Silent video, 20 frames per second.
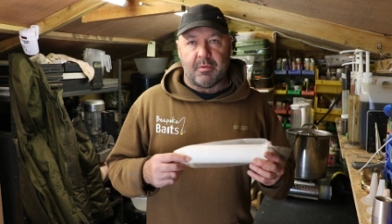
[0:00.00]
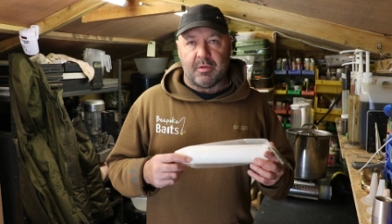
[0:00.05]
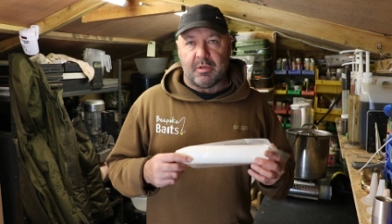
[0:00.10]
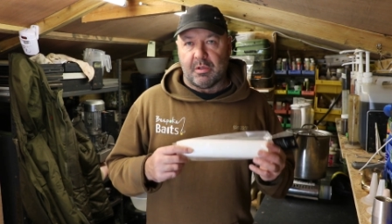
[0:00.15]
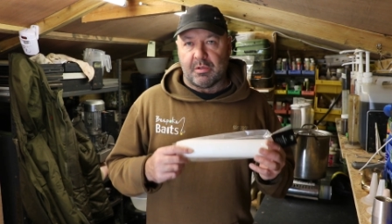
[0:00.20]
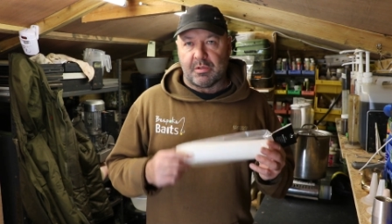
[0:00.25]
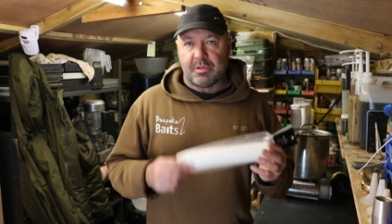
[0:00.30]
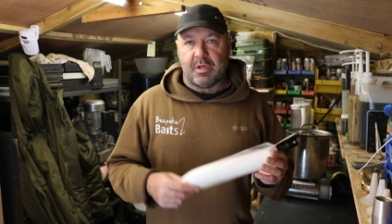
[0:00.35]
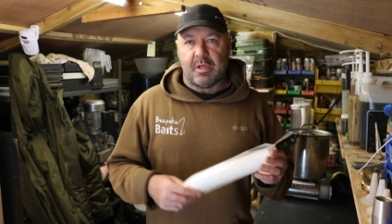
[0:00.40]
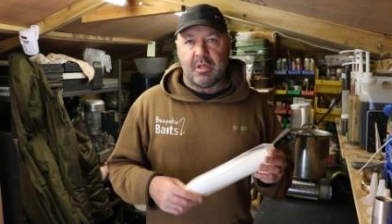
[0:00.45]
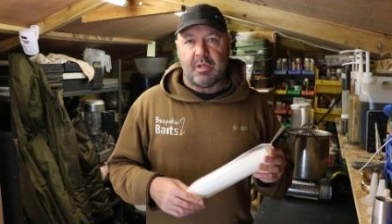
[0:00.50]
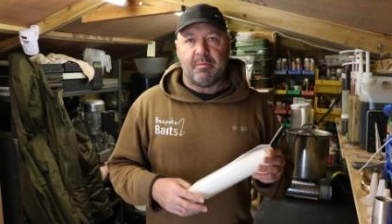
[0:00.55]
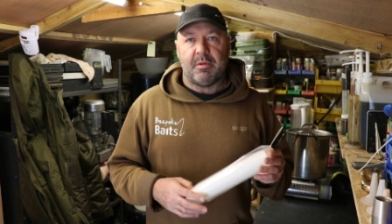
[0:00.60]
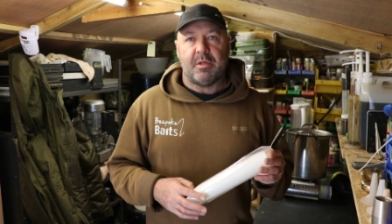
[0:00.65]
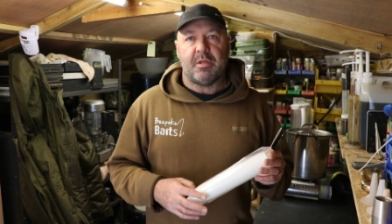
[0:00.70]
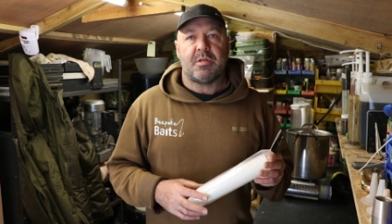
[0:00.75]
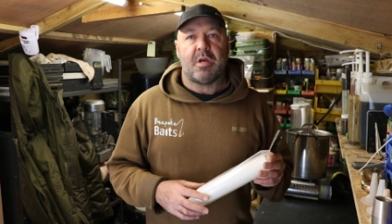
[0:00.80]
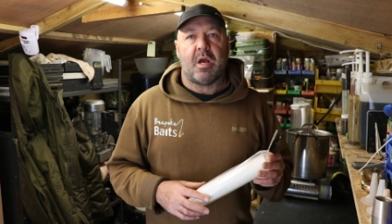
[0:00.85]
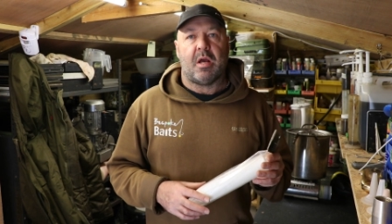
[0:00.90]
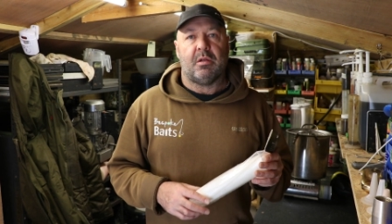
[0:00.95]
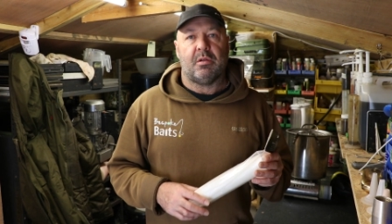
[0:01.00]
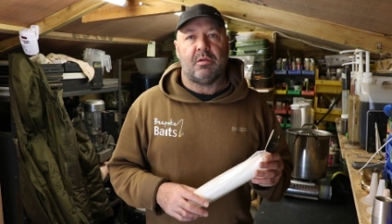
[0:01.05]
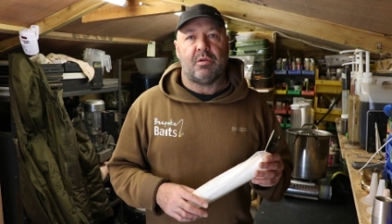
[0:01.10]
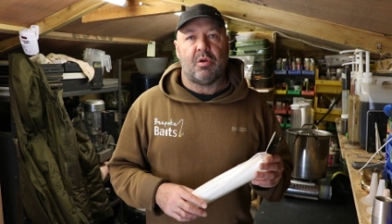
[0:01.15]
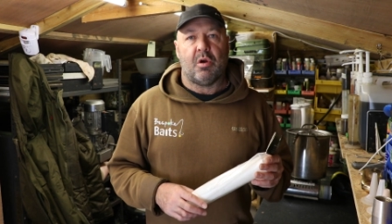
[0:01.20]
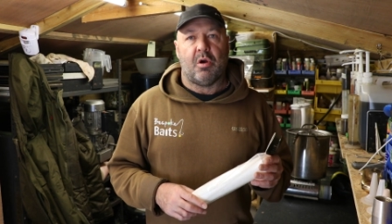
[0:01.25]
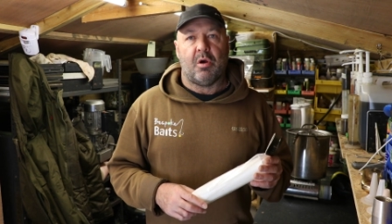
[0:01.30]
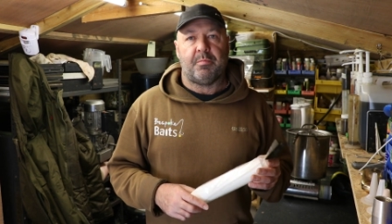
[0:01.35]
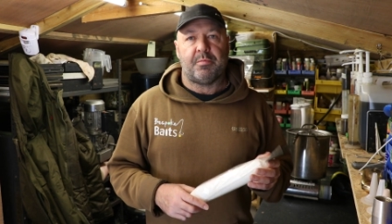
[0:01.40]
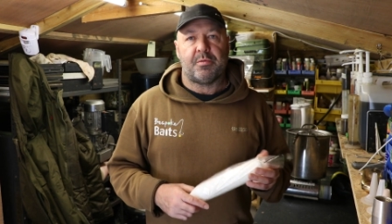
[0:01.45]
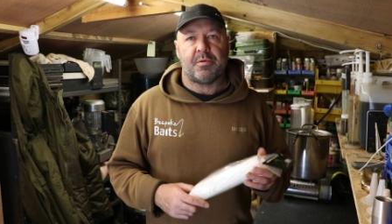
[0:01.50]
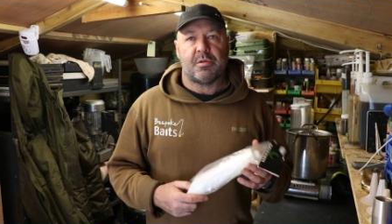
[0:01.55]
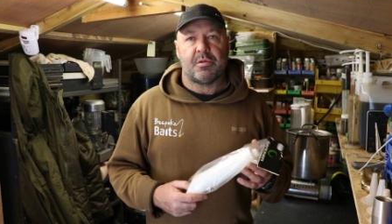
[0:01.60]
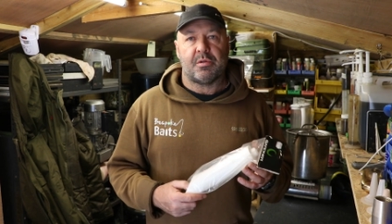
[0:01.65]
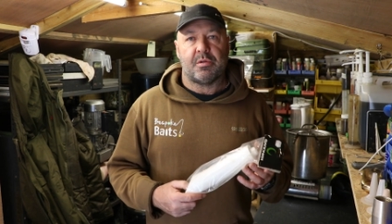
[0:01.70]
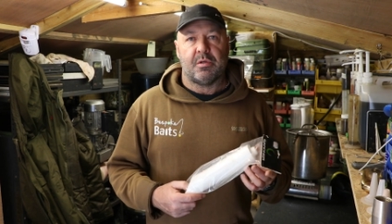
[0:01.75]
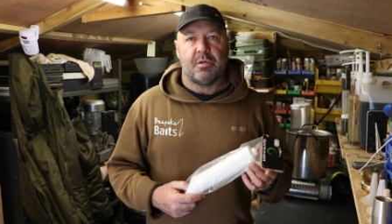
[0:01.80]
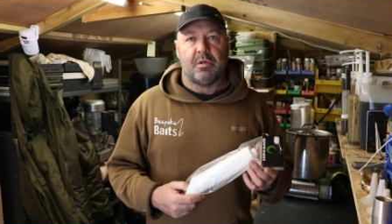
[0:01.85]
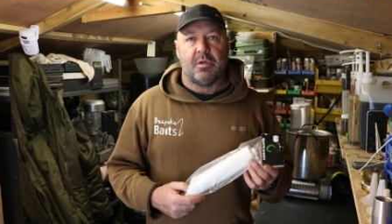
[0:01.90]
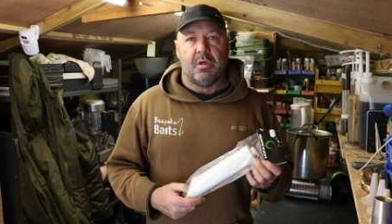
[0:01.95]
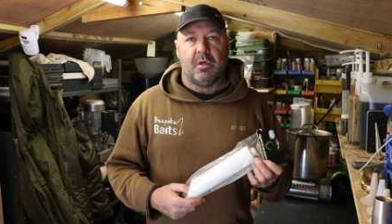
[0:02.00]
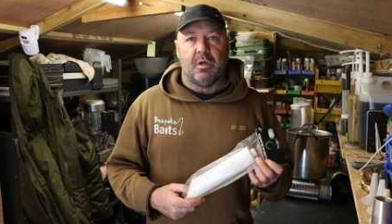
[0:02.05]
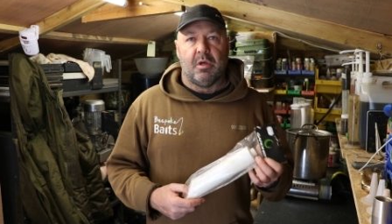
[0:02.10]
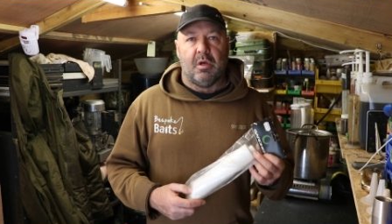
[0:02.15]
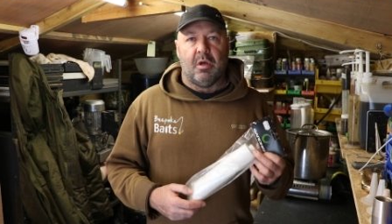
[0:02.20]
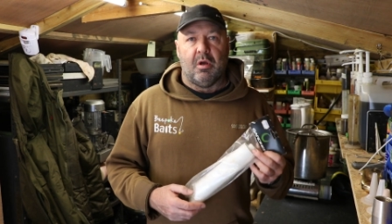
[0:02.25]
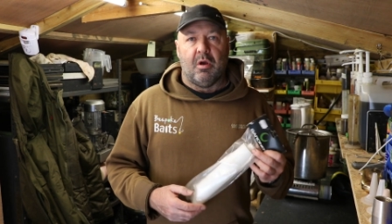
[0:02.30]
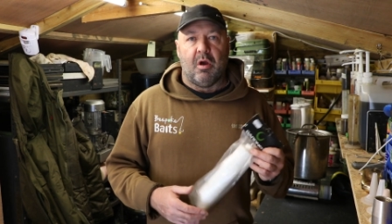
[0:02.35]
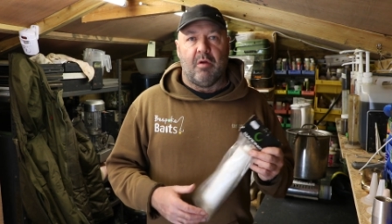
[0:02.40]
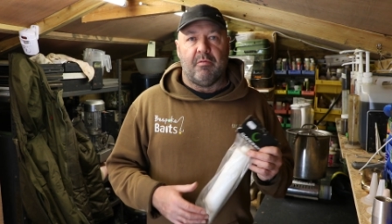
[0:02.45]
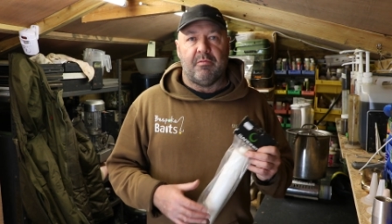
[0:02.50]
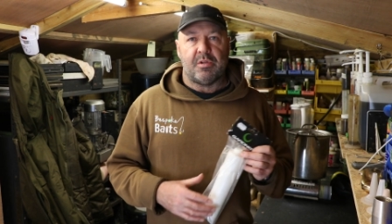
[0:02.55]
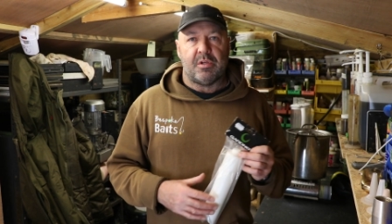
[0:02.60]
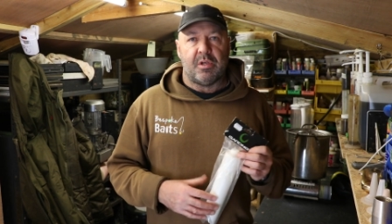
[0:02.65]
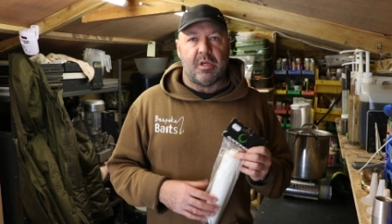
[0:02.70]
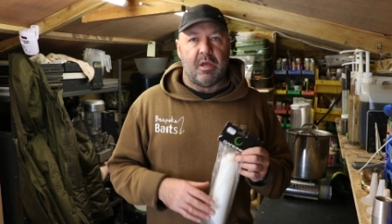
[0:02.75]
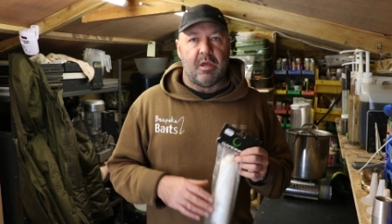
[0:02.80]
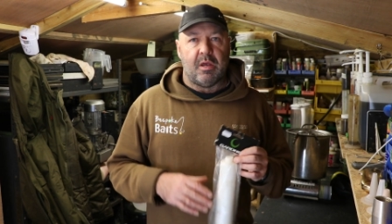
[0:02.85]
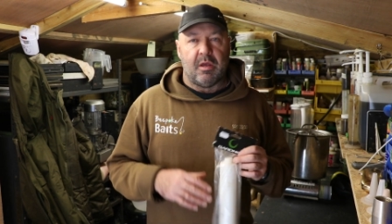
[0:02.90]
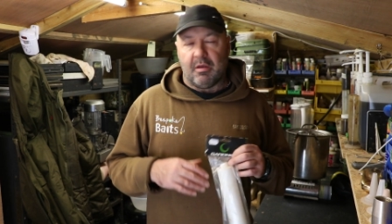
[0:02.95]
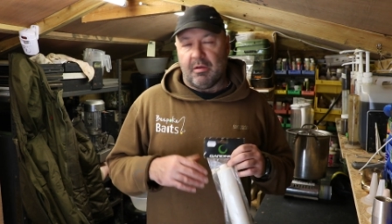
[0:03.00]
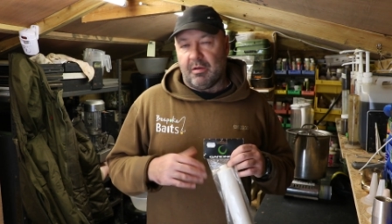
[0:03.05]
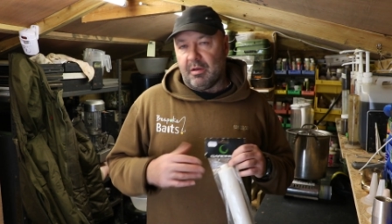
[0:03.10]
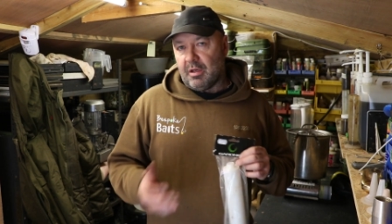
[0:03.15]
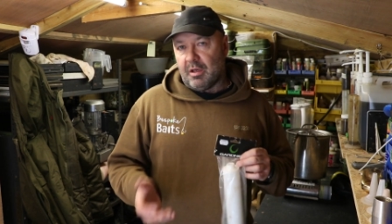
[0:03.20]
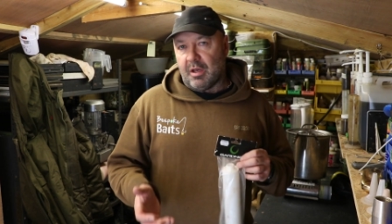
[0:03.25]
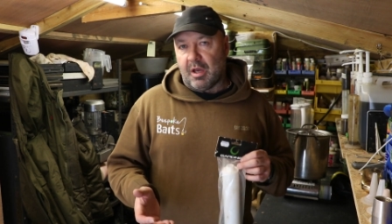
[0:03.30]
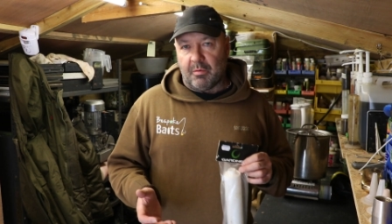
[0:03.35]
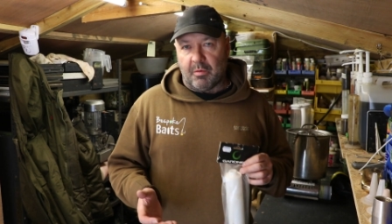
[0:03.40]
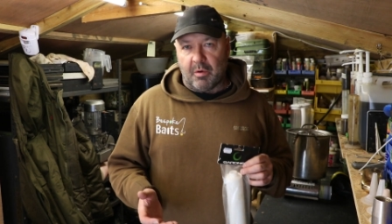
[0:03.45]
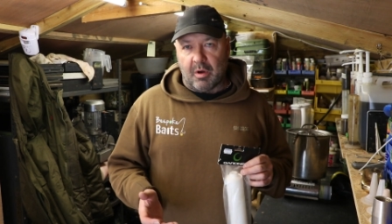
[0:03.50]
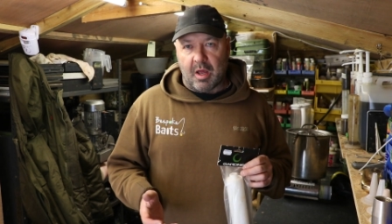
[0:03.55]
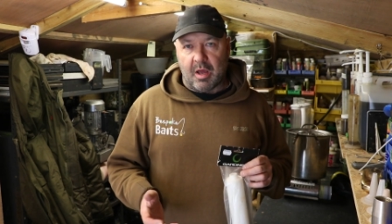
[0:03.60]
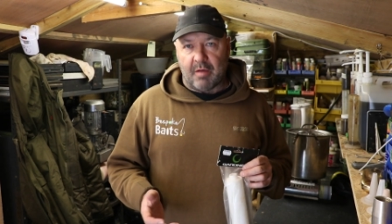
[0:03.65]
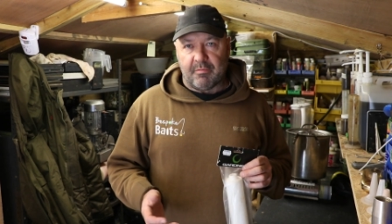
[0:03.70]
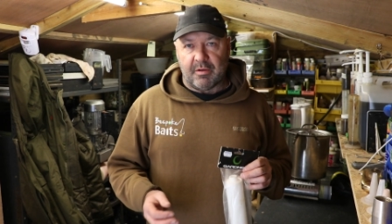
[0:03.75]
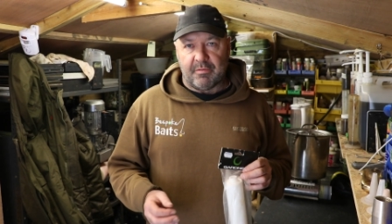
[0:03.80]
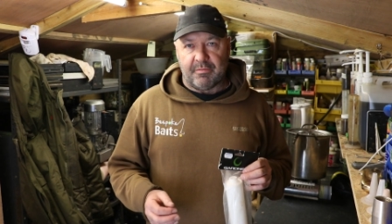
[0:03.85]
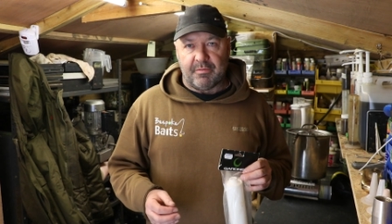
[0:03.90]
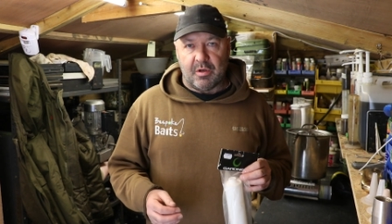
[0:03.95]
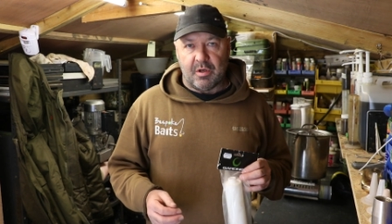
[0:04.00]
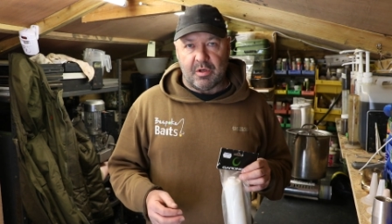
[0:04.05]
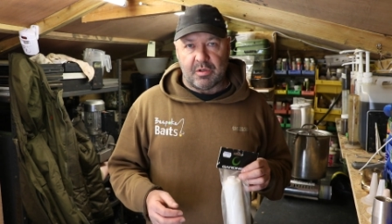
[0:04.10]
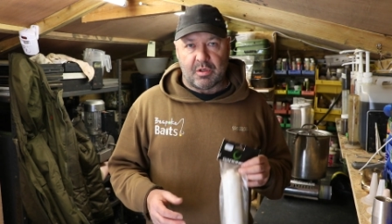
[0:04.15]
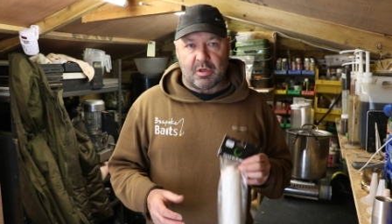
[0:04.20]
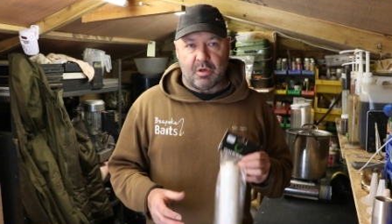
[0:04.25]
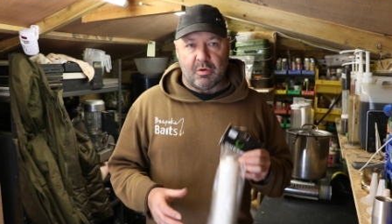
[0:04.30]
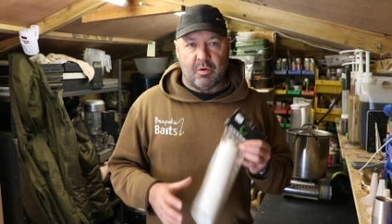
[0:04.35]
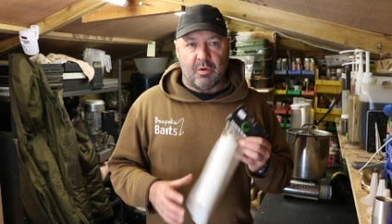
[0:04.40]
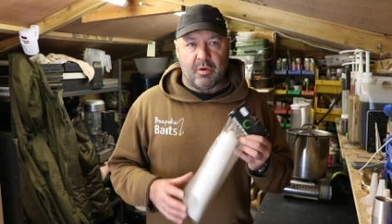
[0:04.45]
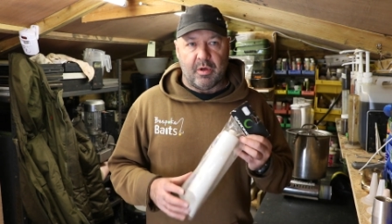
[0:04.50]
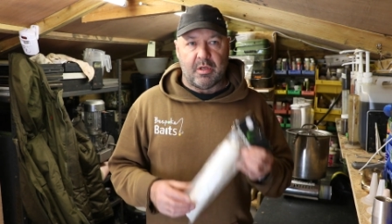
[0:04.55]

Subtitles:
You'll see them in the tackle shops. Obviously you want to have your first go,